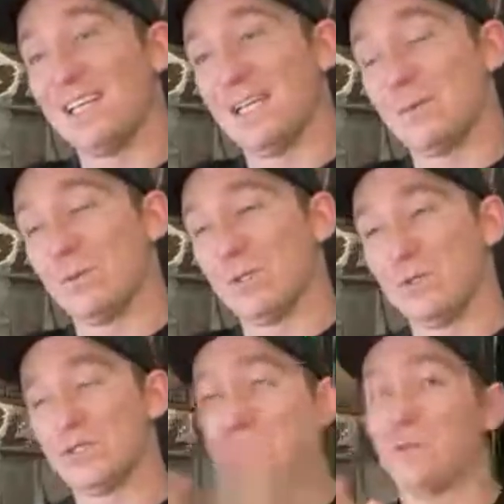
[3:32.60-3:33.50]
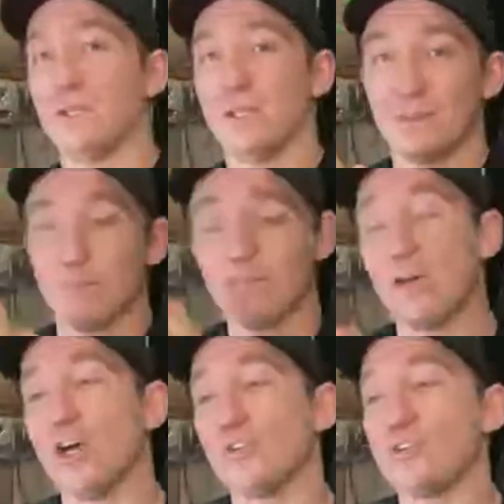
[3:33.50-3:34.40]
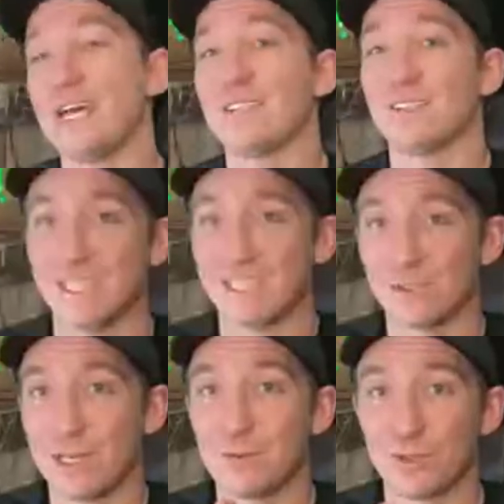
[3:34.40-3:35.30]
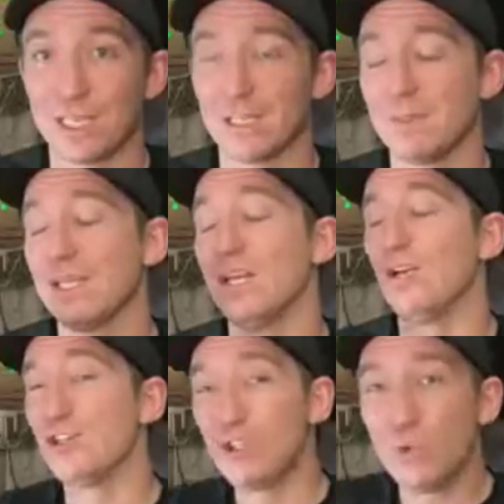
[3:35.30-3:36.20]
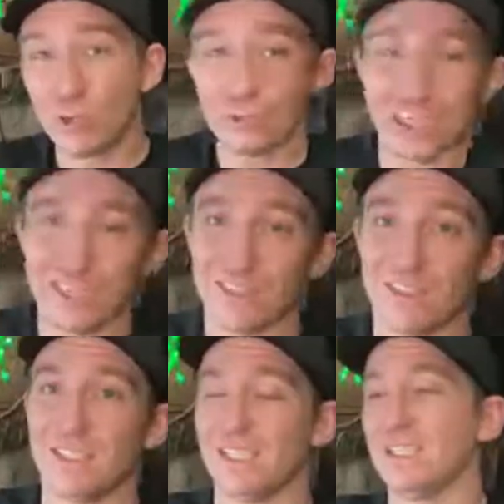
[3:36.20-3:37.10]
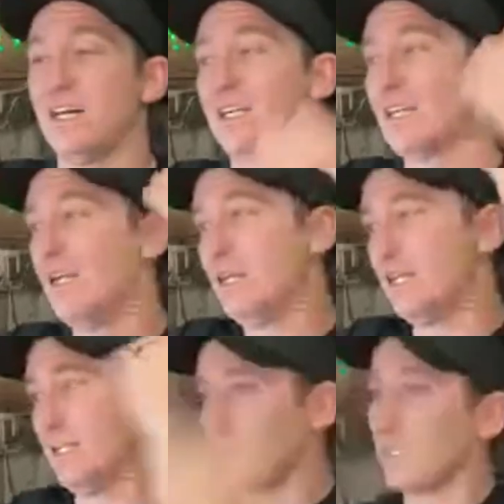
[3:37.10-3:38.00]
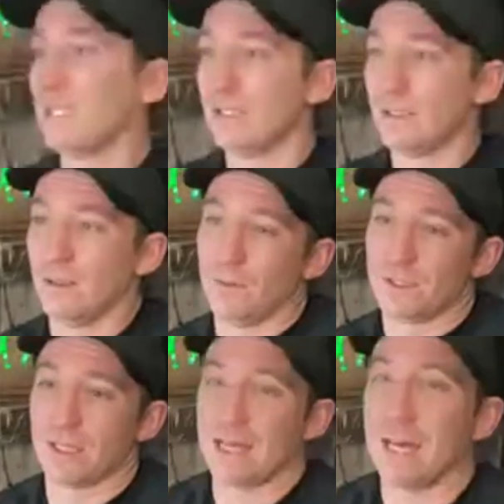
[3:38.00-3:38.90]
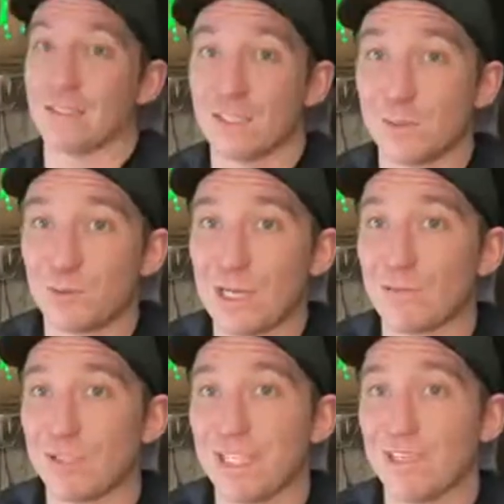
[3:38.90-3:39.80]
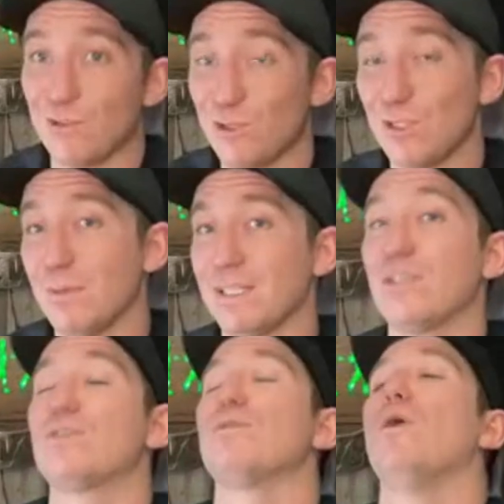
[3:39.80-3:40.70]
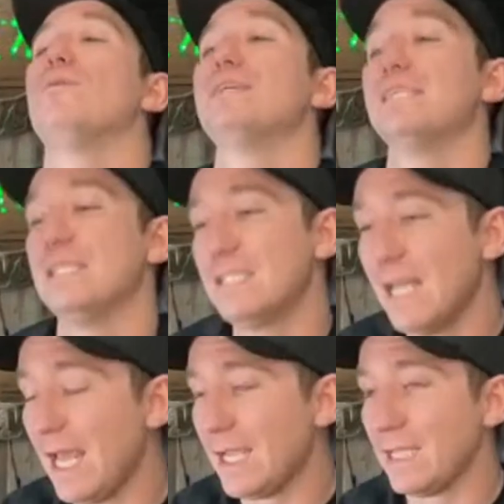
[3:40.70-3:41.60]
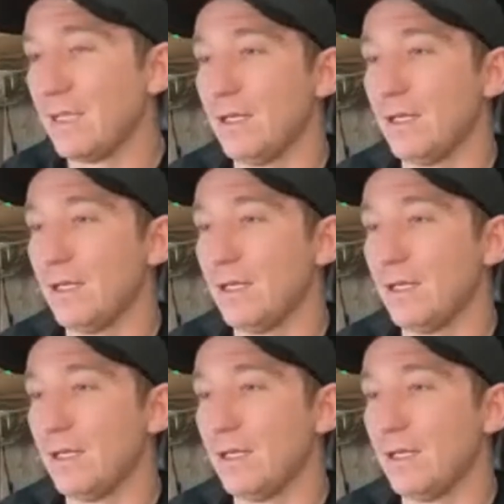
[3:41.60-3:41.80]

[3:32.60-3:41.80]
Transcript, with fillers: and we're doing so good. Like we had a hundred thousand on Instagram. Are you kidding me? Two hundred thousand on TikTok. You know, we're getting almost a thousand subscribers a day on YouTube. Like the growth is insane